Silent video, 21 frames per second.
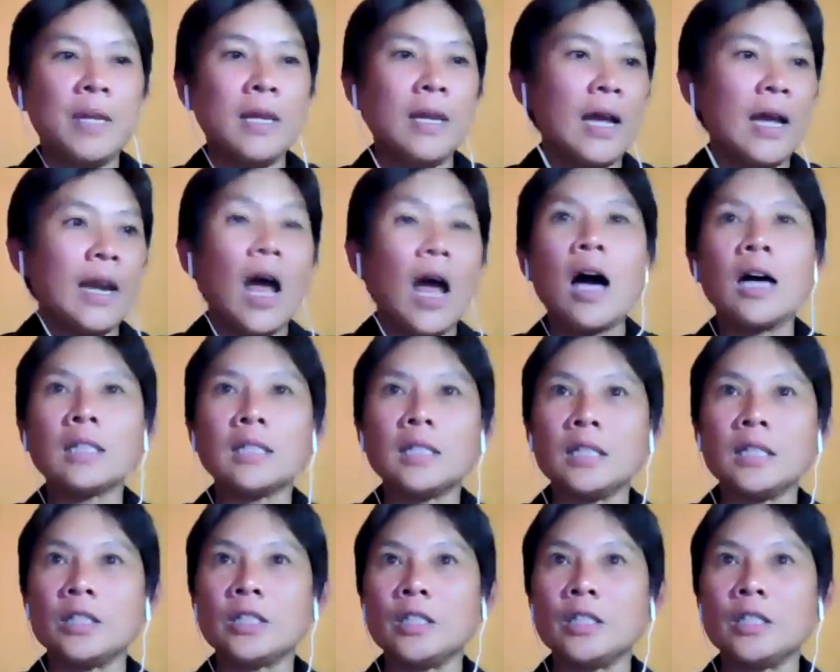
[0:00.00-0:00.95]
be an
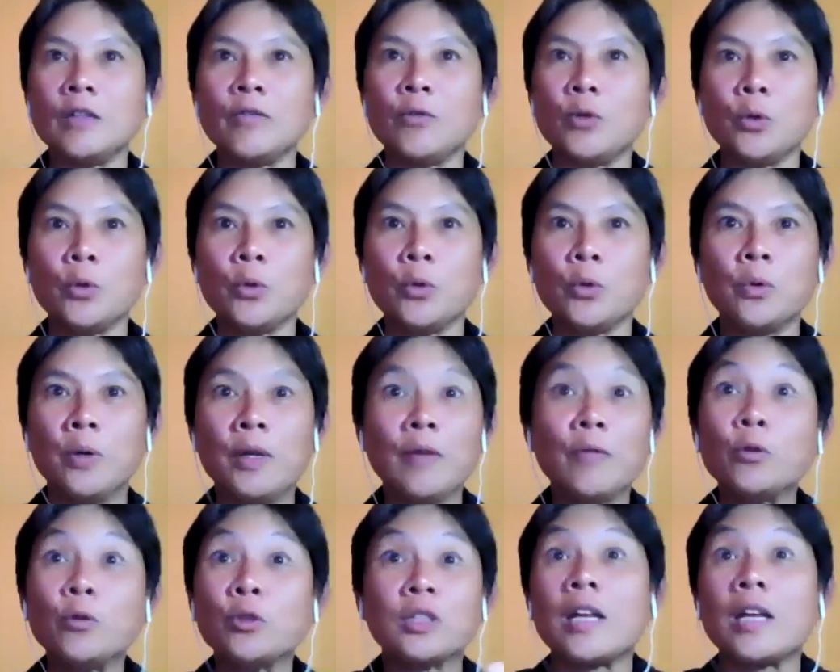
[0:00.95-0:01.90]
artist if
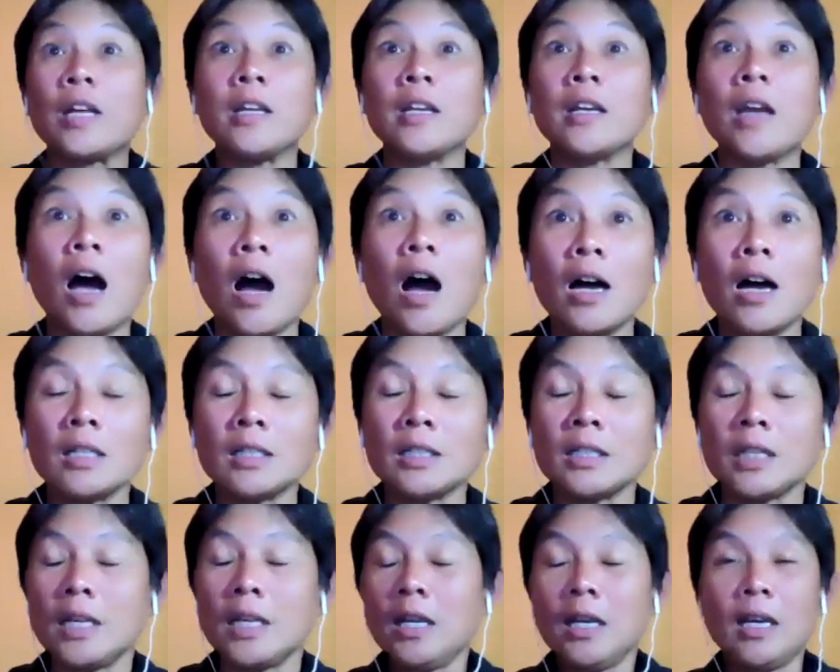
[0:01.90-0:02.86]
you studied
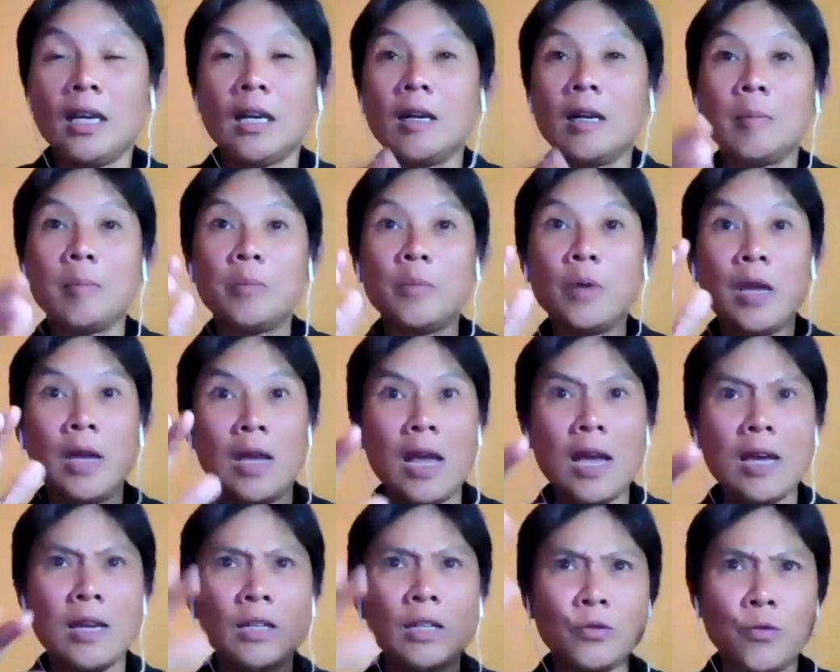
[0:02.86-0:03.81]
art,
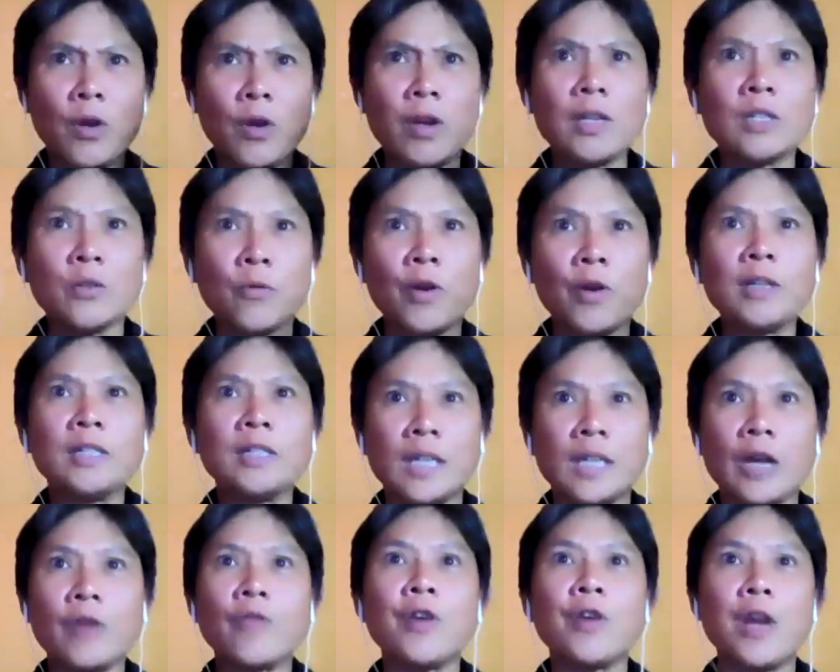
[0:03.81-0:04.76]
and it's a very
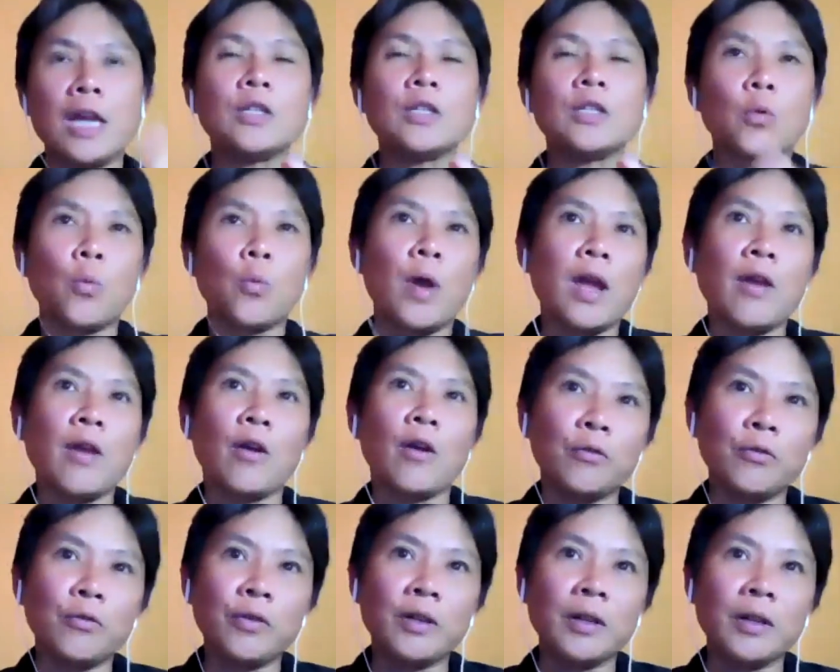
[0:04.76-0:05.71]
segregated way
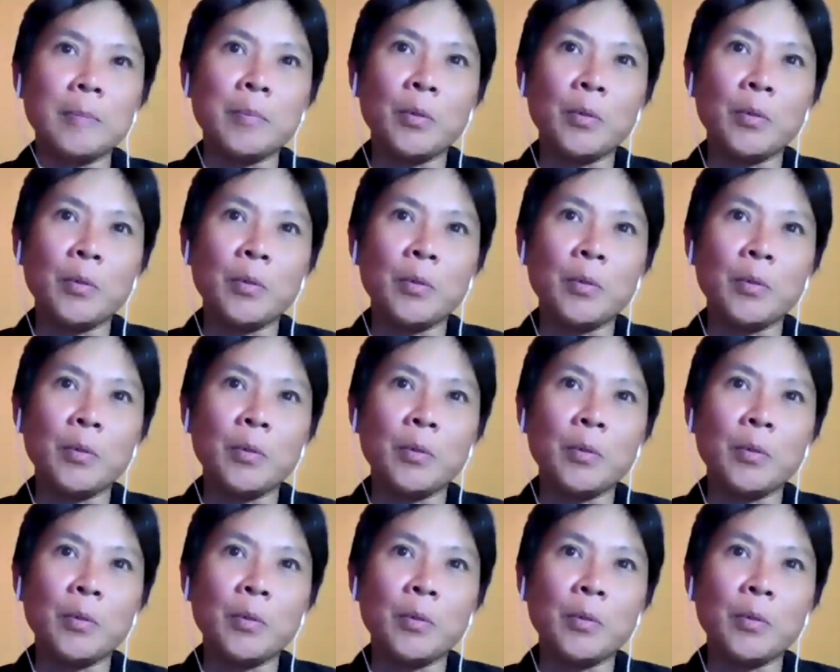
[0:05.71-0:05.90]
of